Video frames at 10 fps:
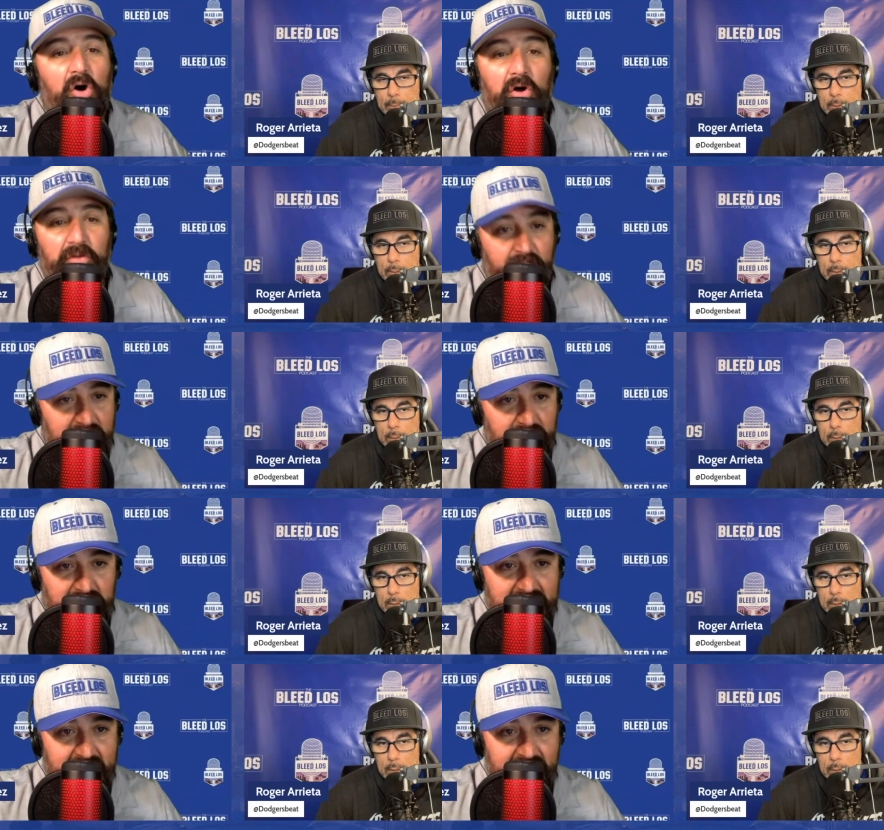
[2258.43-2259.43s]
Speaker 1: three
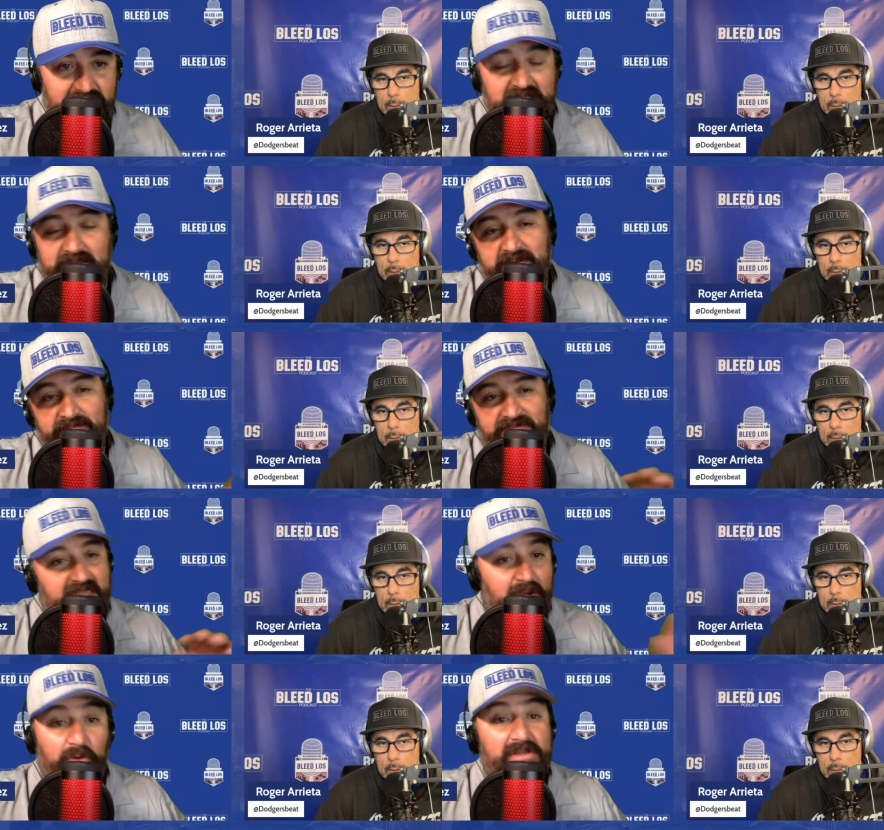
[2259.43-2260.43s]
players, and they
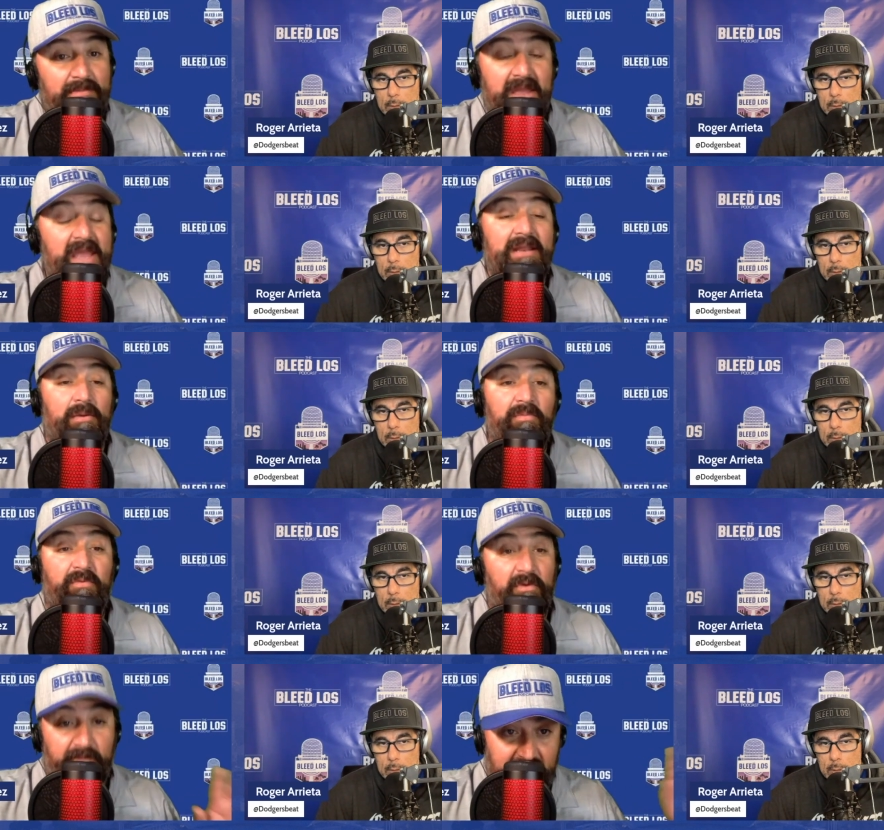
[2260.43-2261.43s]
only made them for
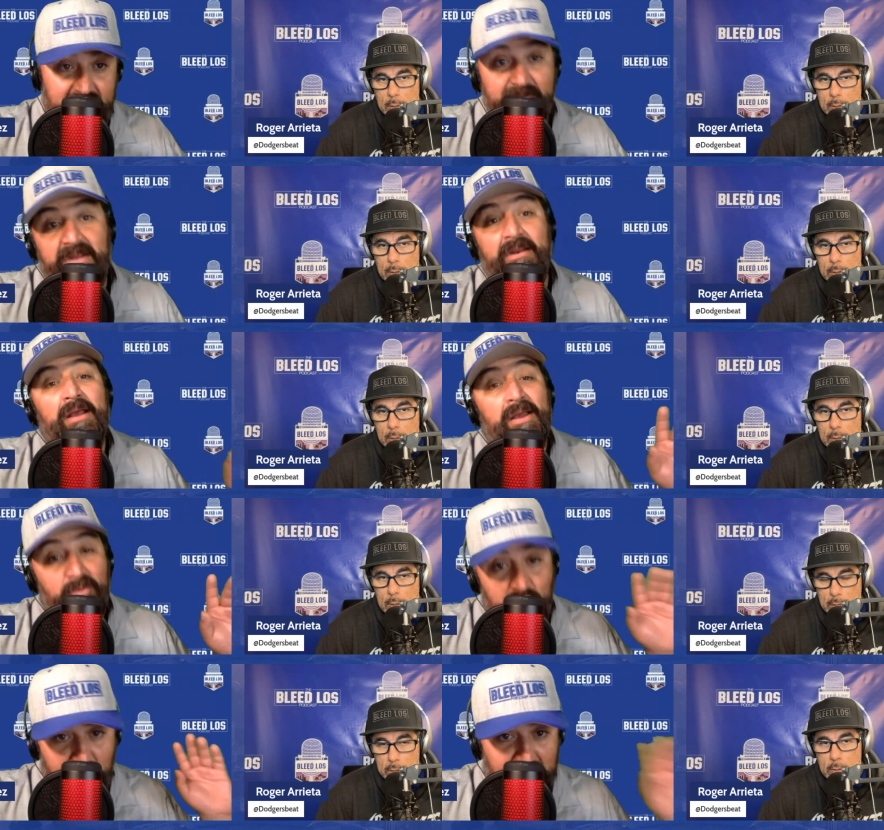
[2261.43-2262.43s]
Freeman, Mookie
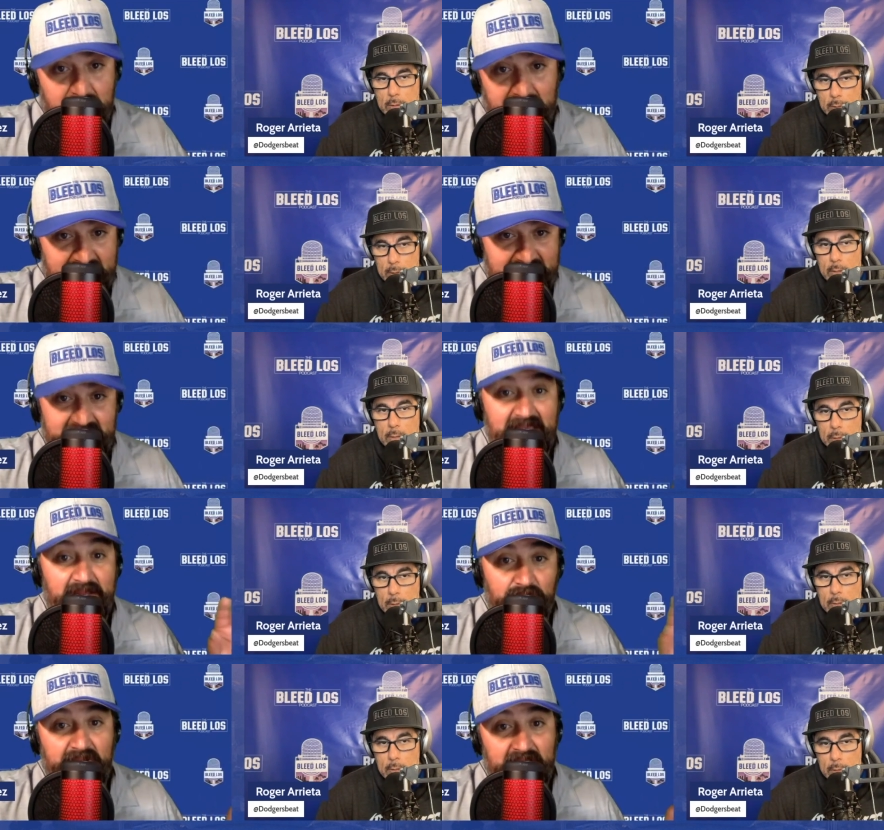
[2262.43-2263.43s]
yes, Betts, and
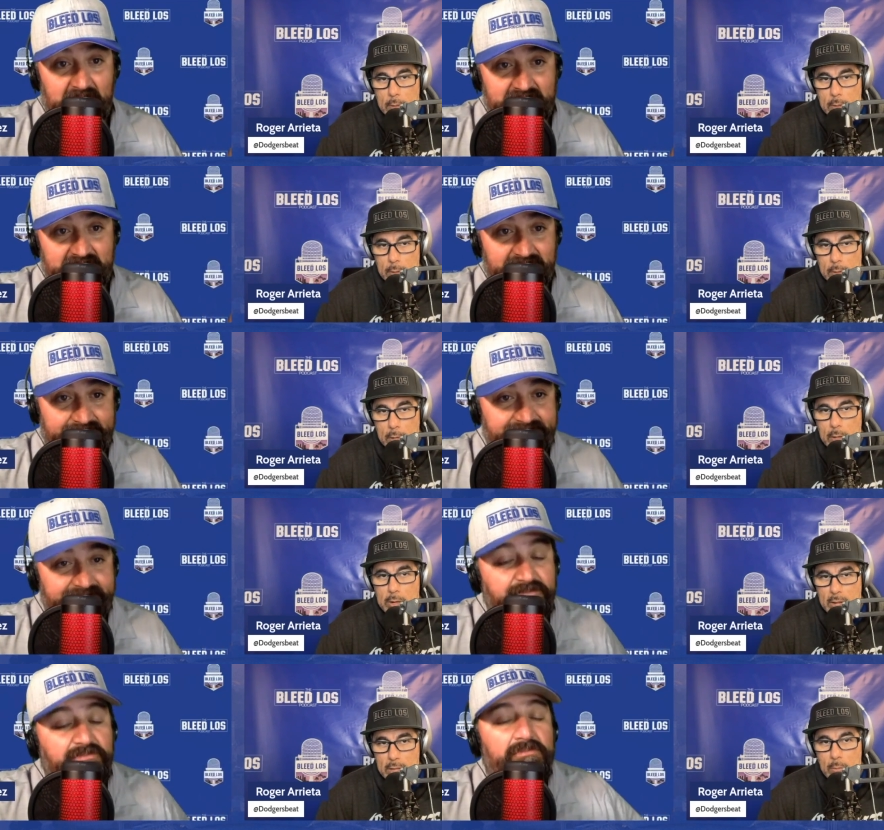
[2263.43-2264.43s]
Urias. Yeah, I was
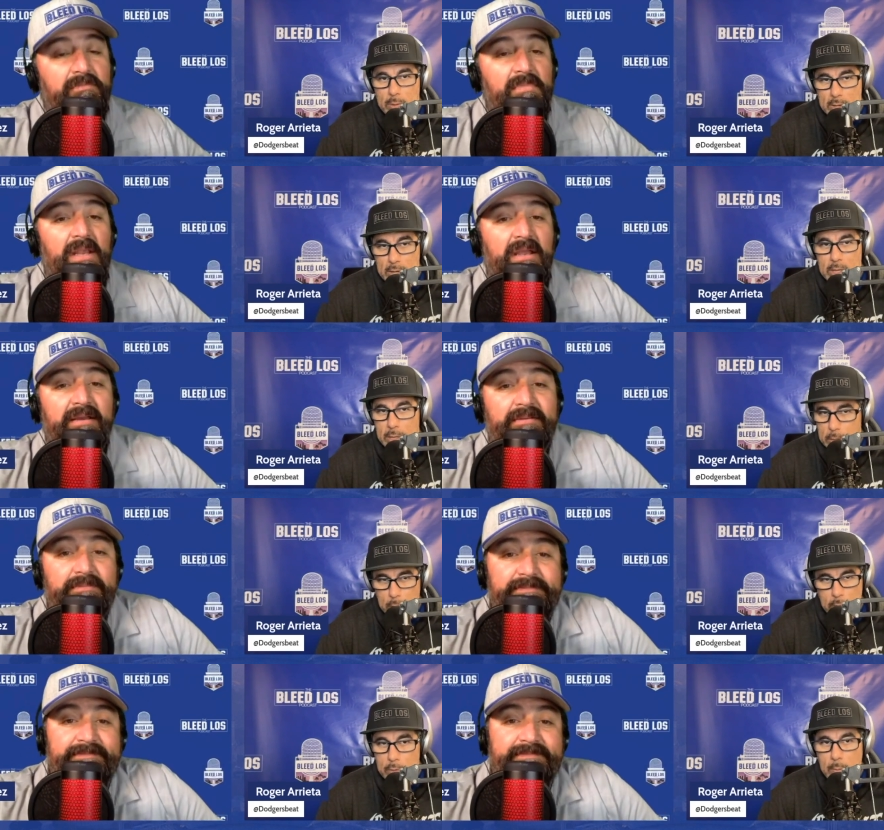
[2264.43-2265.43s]
gonna ask
Speaker 2: you, was it just
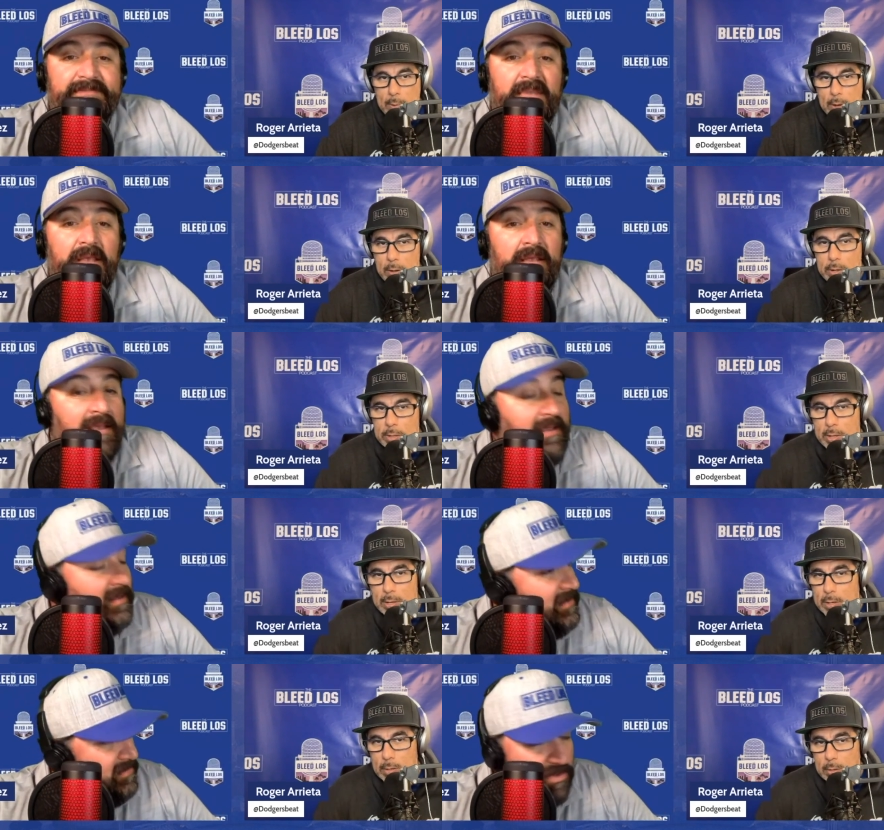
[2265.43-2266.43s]
those three players? Like
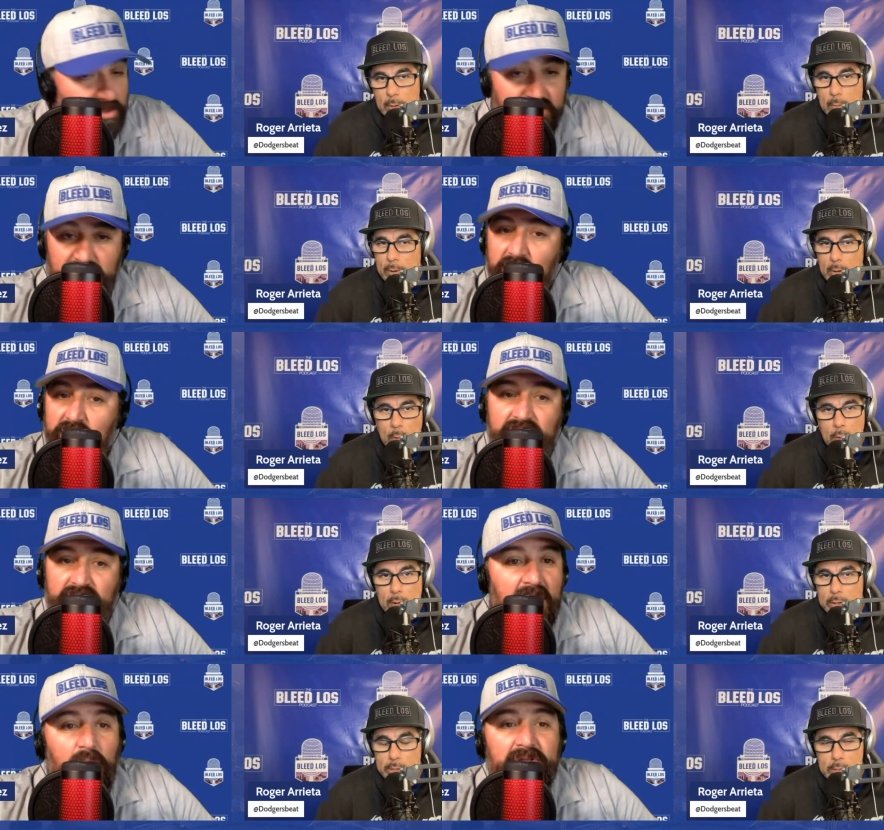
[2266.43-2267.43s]
those, no, those are the
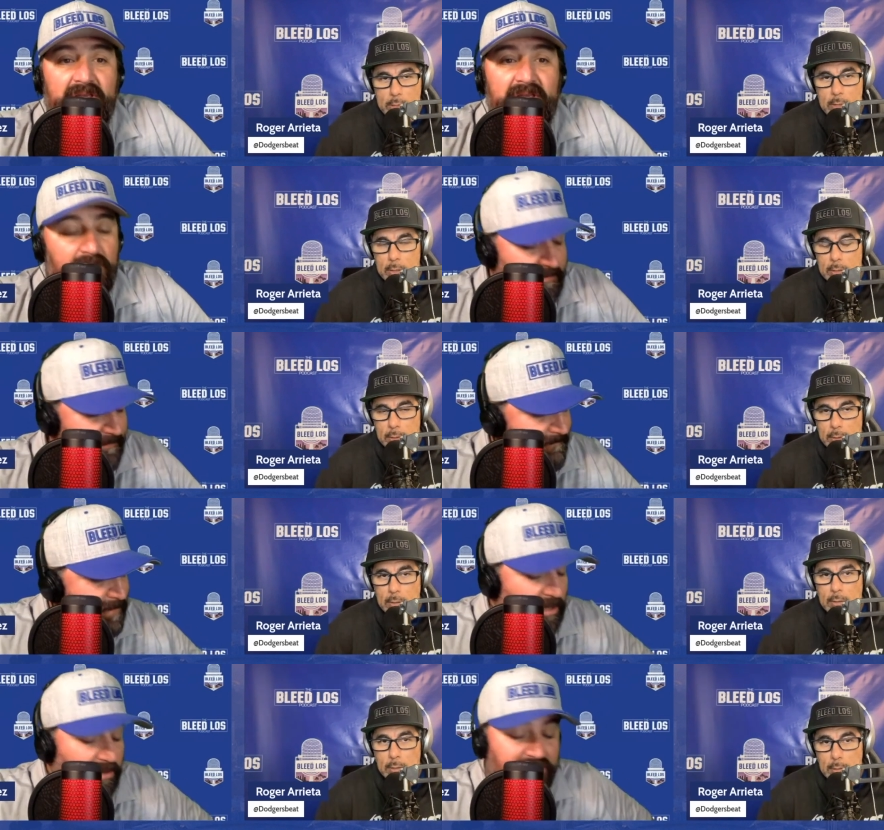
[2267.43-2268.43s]
only else?
Speaker 1: three.
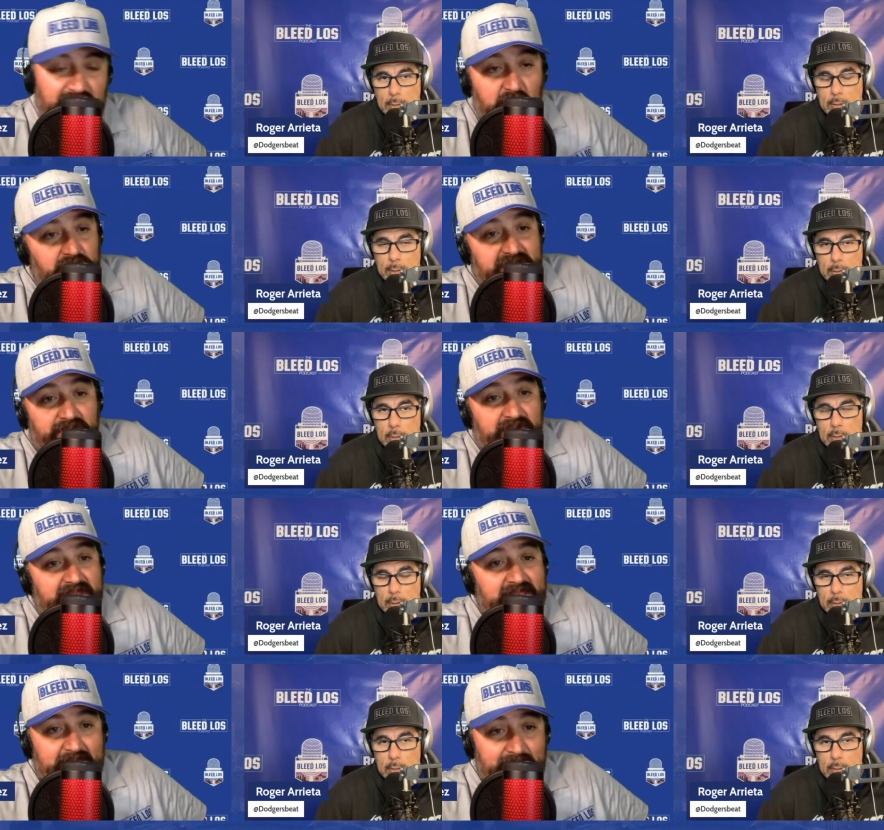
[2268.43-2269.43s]
Those are the only three that they
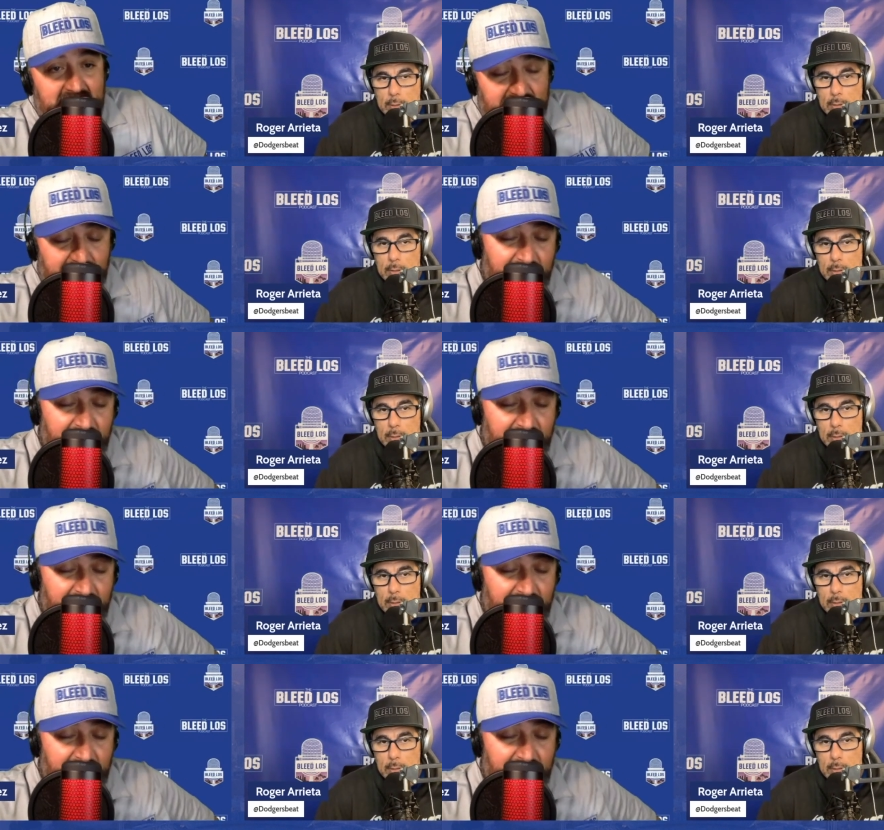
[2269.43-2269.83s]
made him for.